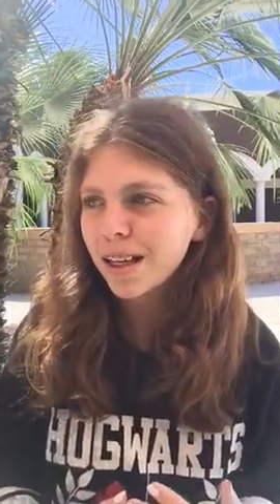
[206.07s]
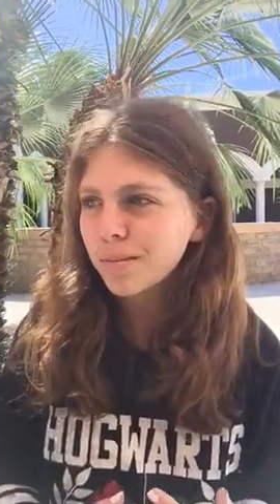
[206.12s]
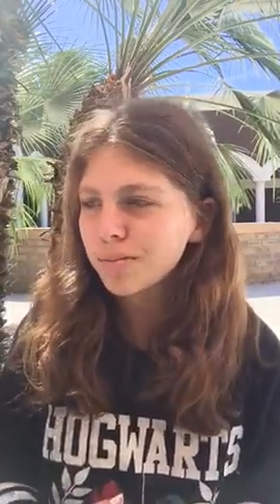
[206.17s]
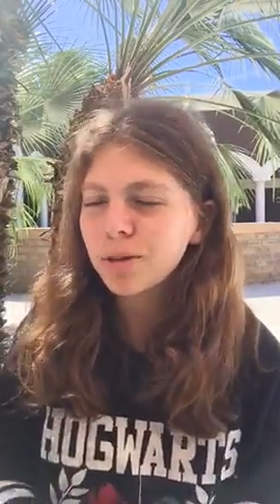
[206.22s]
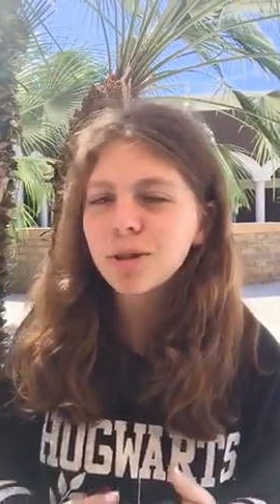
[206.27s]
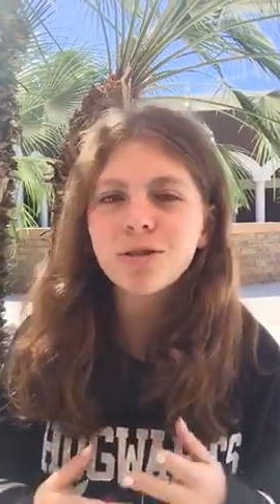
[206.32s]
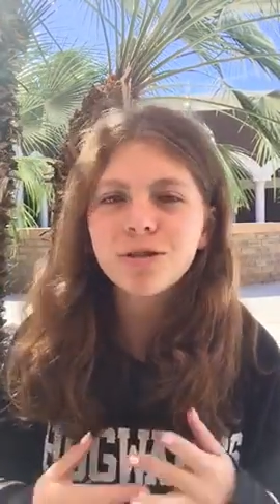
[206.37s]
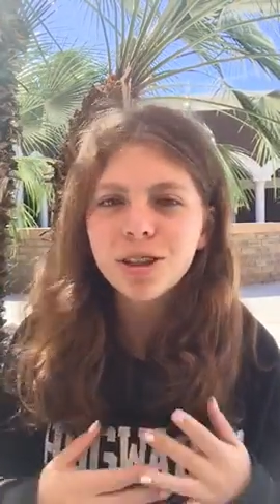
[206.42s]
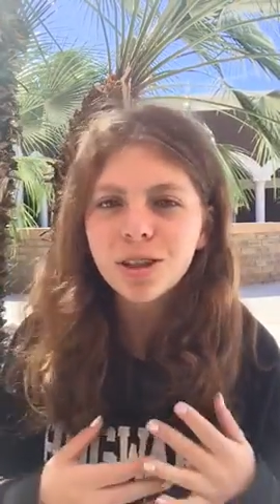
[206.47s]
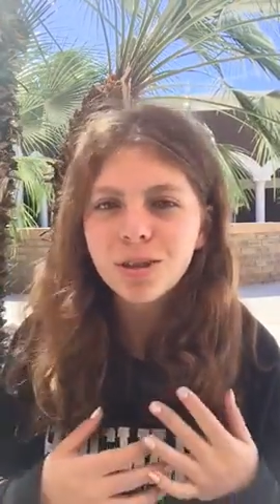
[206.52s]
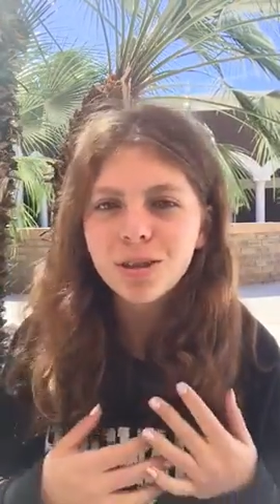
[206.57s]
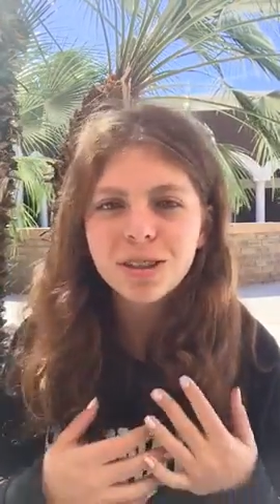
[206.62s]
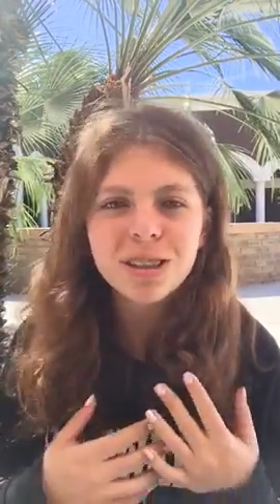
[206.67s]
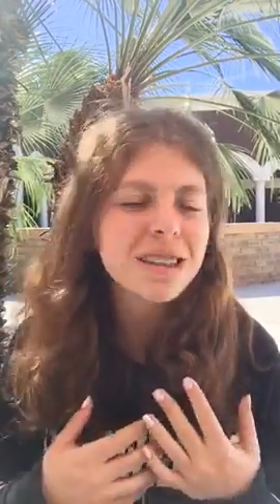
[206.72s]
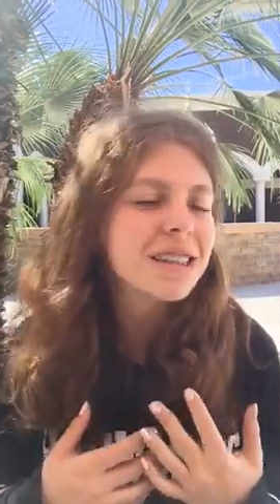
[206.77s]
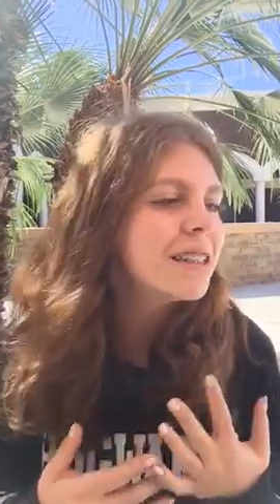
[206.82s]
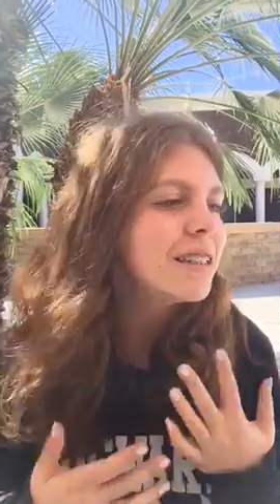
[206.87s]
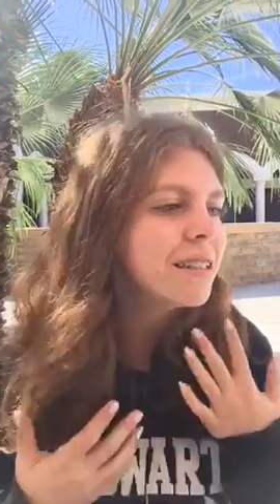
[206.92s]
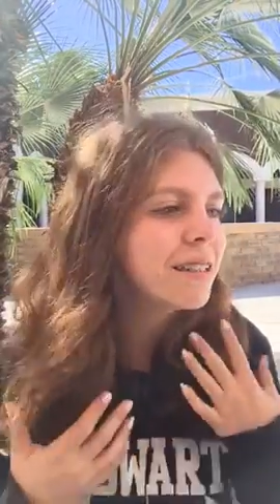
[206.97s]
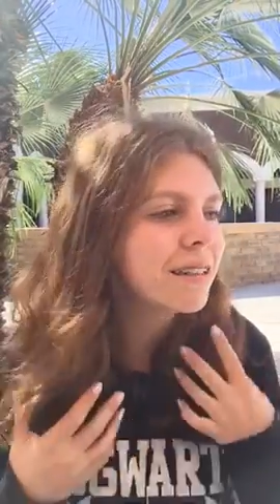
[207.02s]
it proves that you can
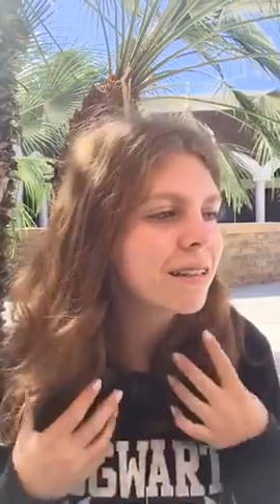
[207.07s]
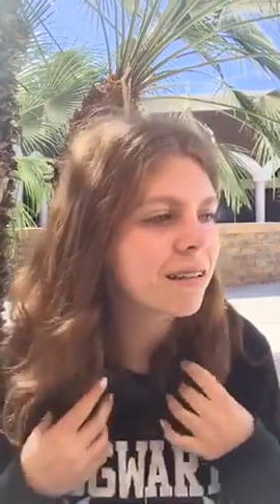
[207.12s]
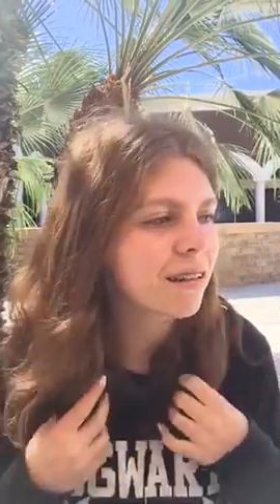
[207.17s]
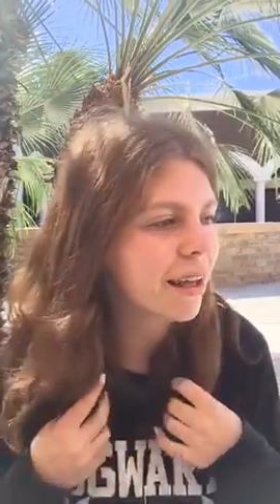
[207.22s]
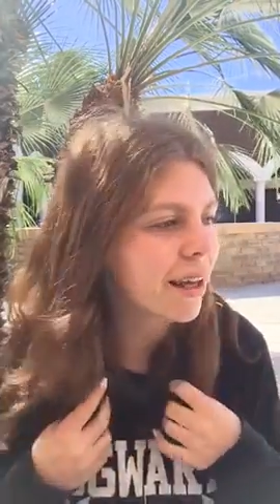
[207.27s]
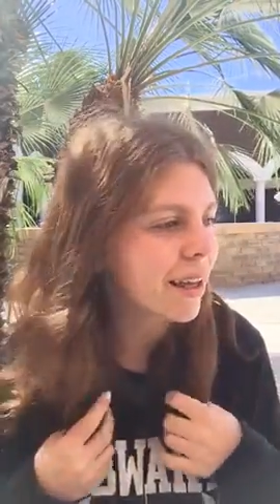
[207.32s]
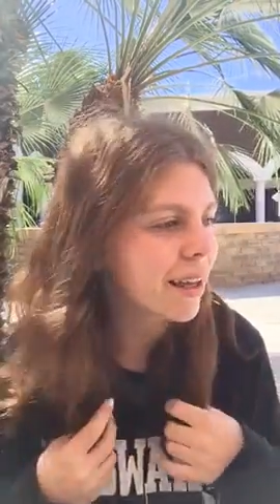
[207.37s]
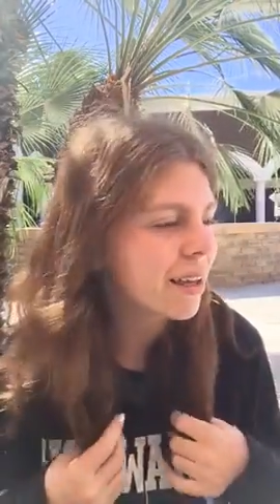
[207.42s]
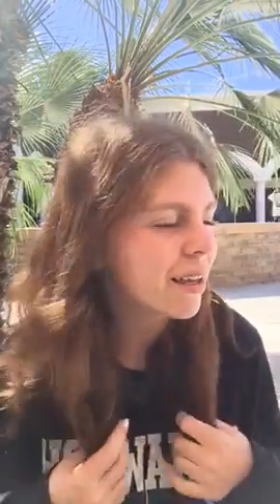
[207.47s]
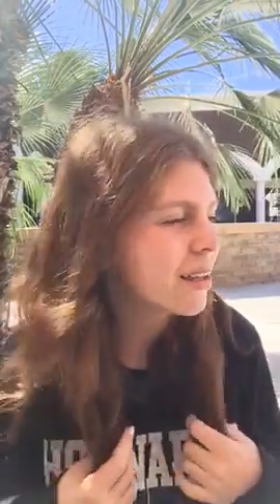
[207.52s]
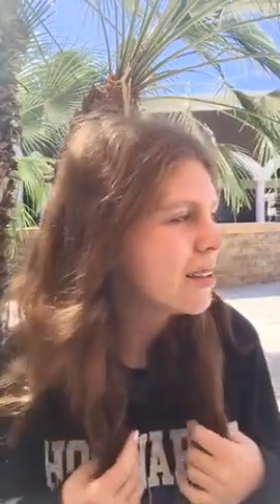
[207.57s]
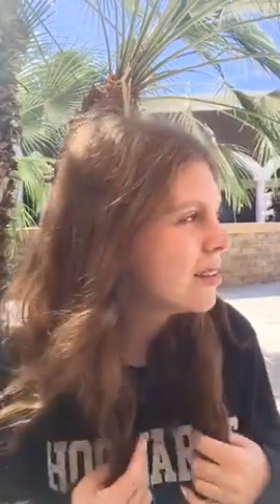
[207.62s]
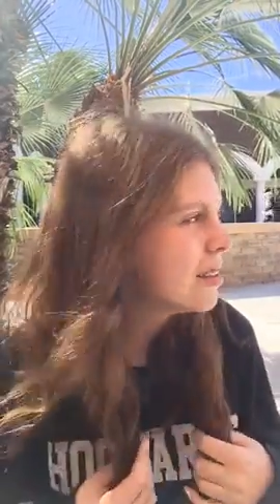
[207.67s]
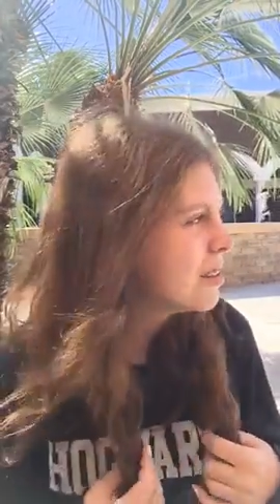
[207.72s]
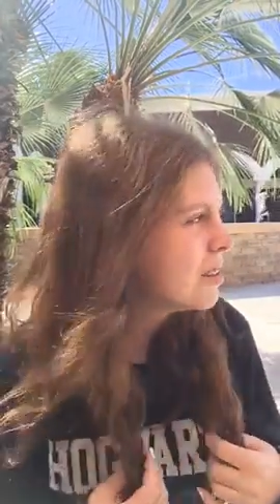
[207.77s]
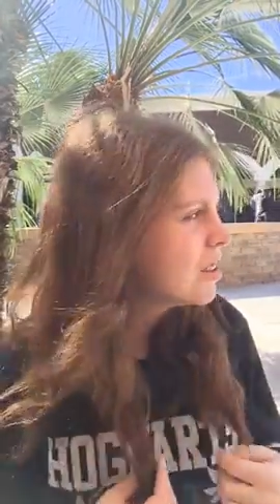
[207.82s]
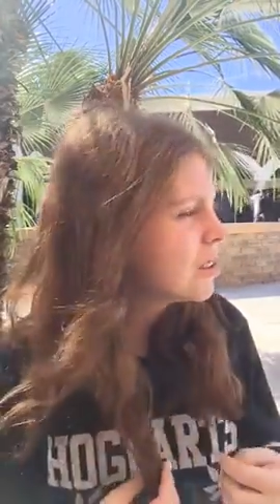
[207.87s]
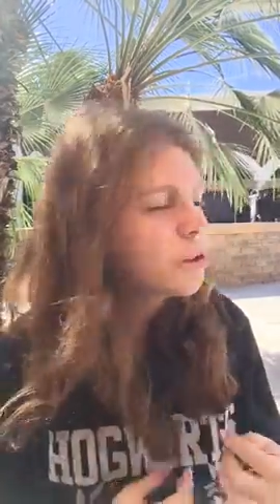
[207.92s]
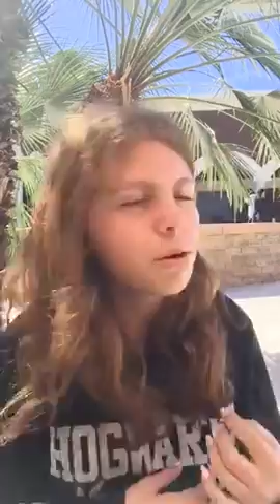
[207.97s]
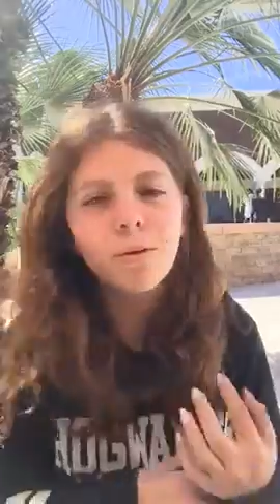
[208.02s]
still, like,
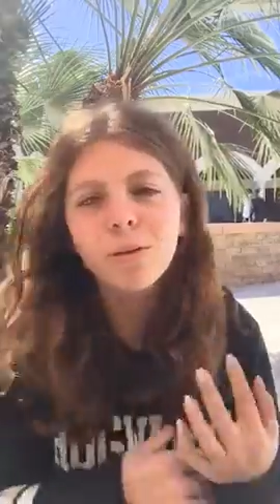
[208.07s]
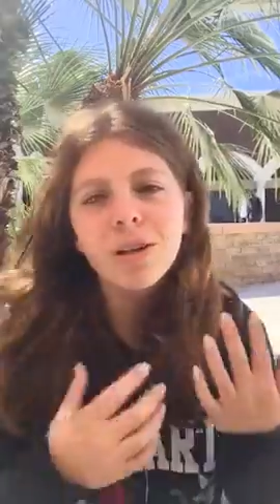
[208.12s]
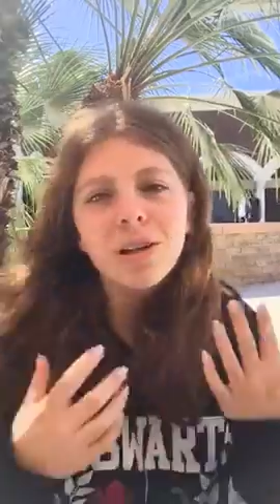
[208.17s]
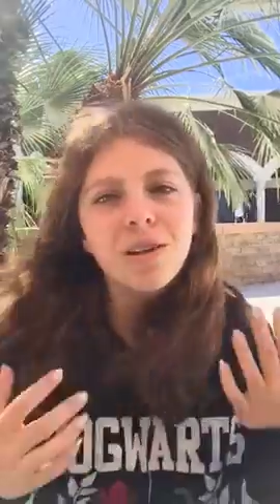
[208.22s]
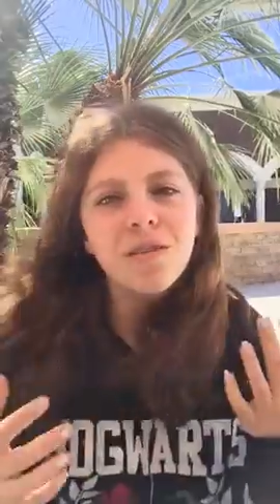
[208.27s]
go on